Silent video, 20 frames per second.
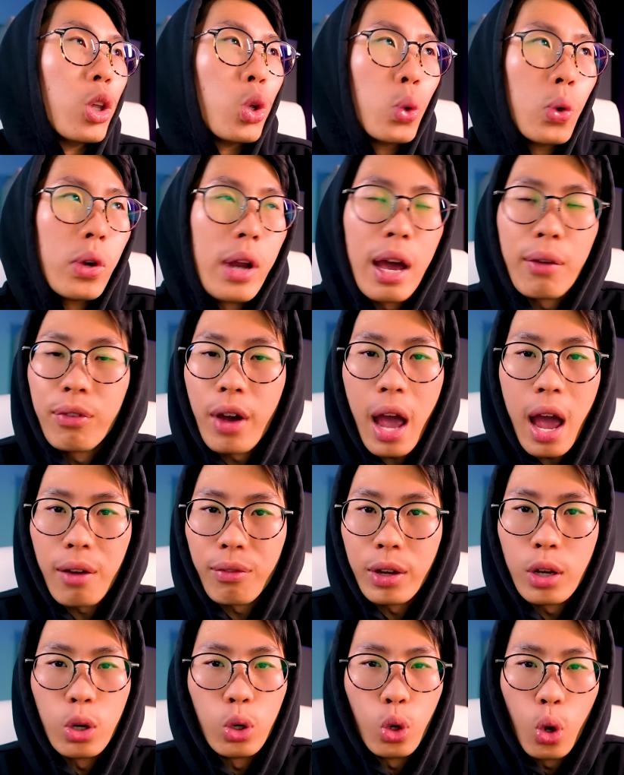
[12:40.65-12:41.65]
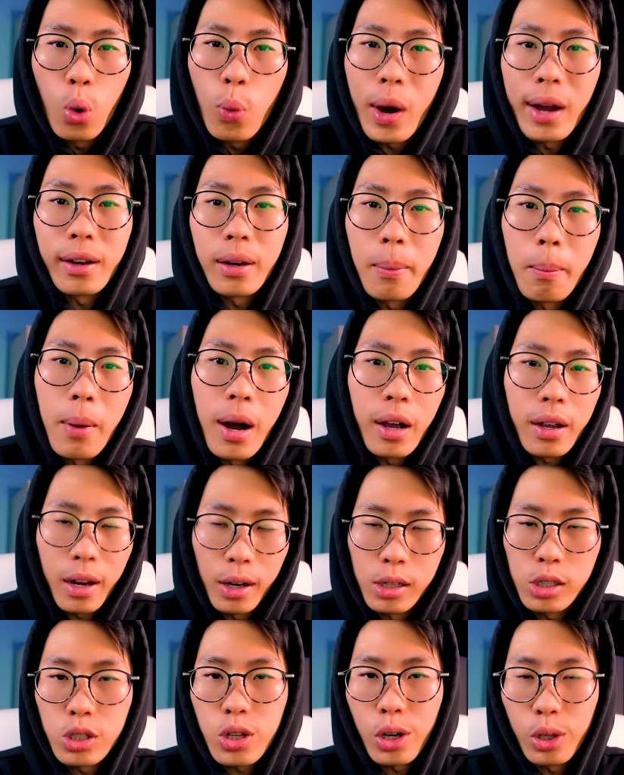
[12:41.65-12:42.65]
you never ever know what the market
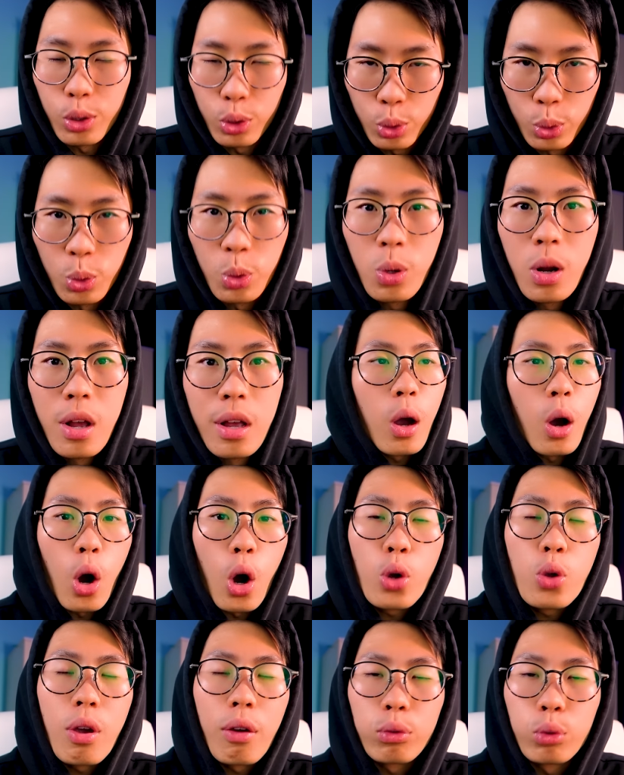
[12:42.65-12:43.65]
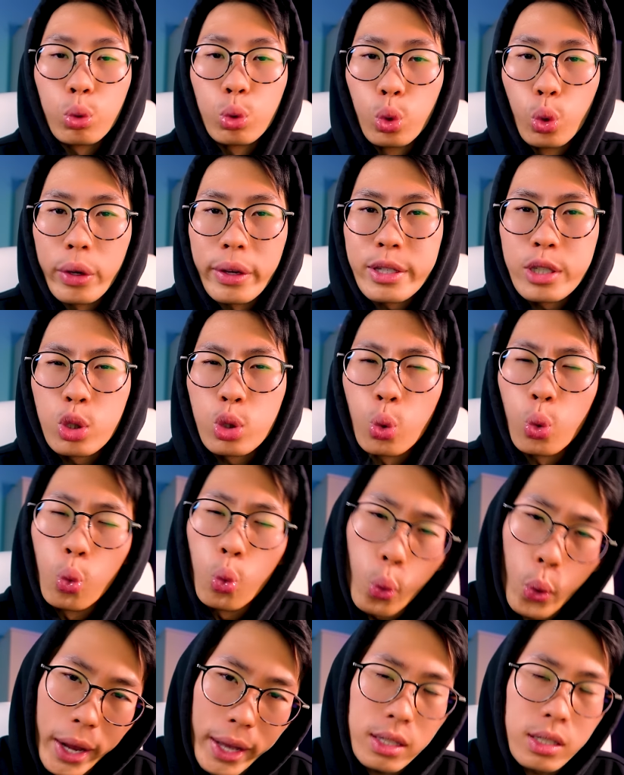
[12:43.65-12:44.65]
is going to do. All you have to do is to
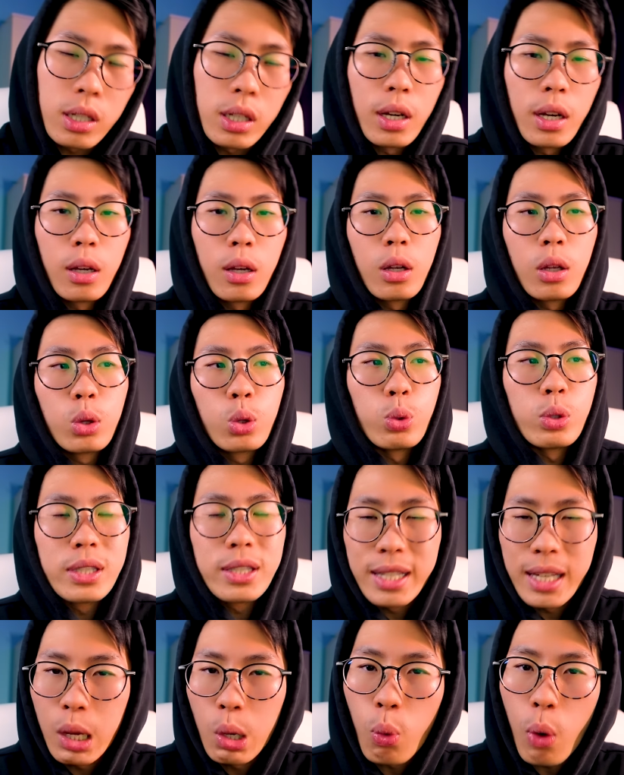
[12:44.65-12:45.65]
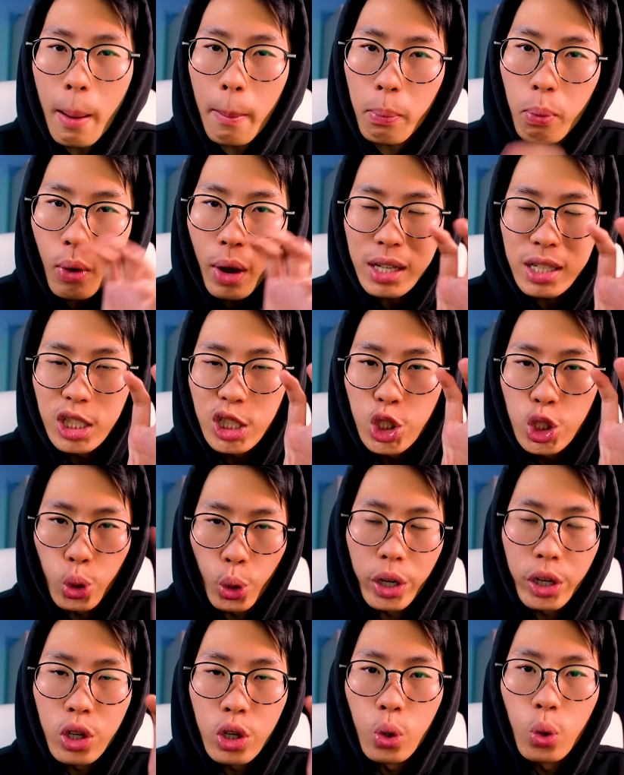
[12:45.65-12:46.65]
wait to see what price is
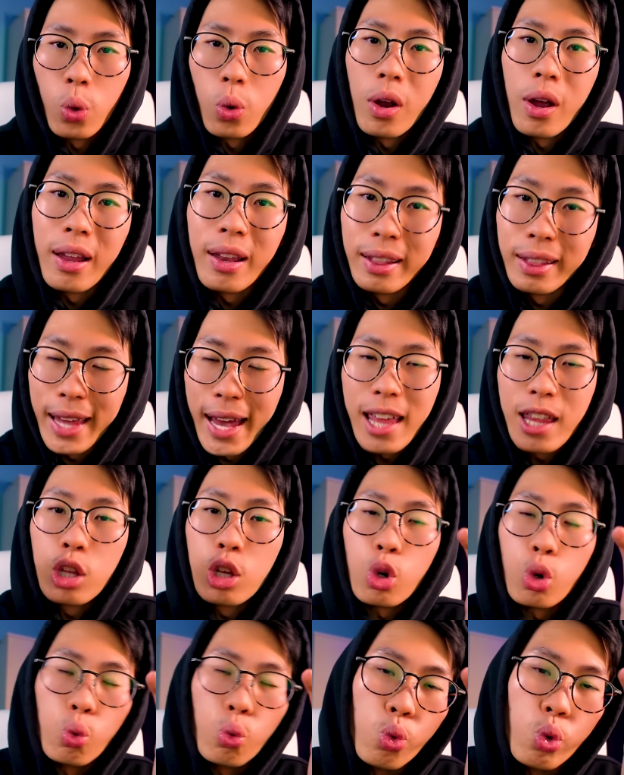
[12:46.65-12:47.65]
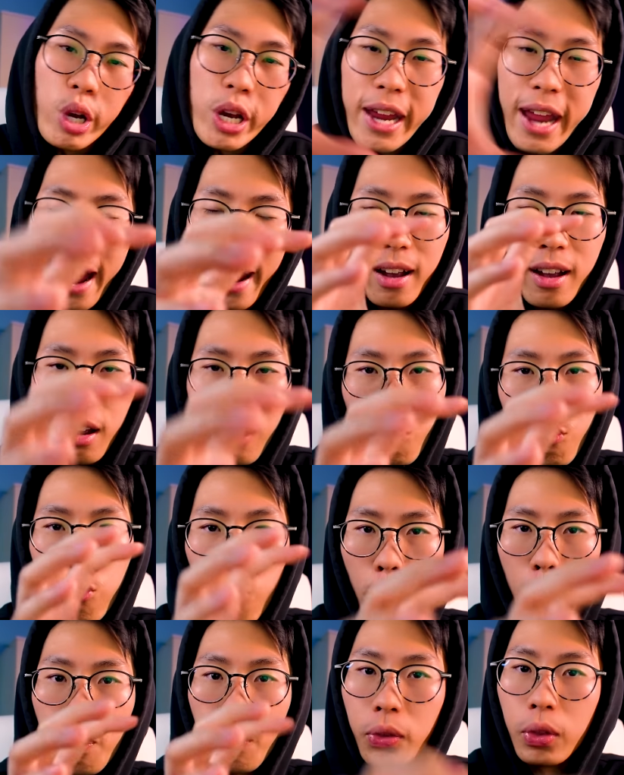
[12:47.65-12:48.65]
showing you, then you react
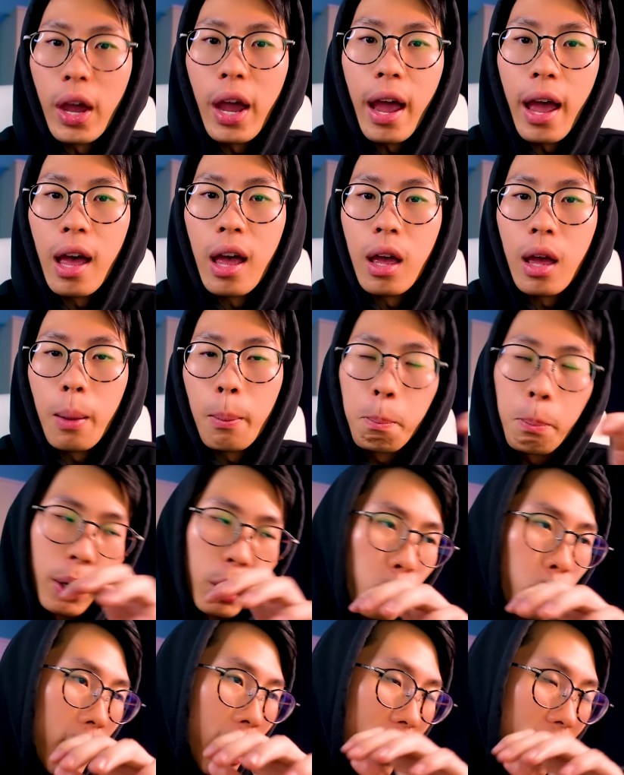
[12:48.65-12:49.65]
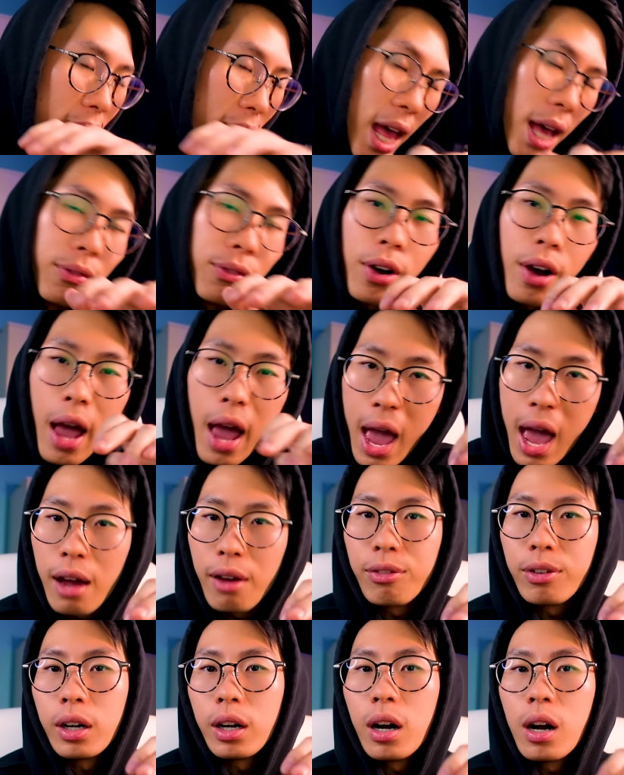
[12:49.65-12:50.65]
from there. But you can never
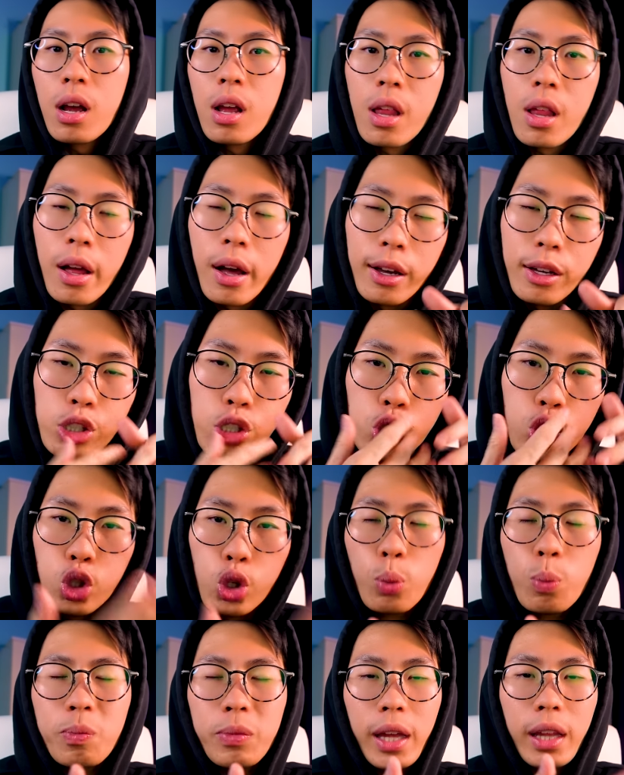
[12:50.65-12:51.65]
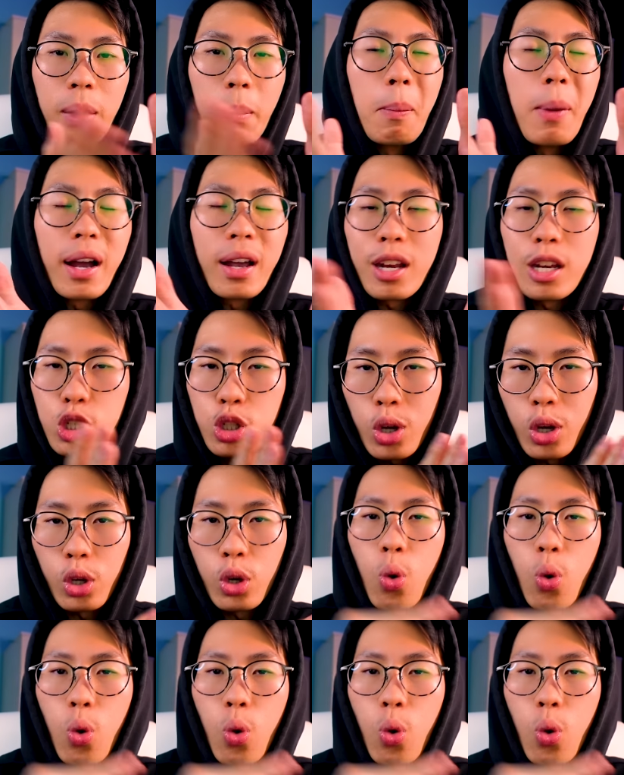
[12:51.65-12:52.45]
ever assume that the market is going to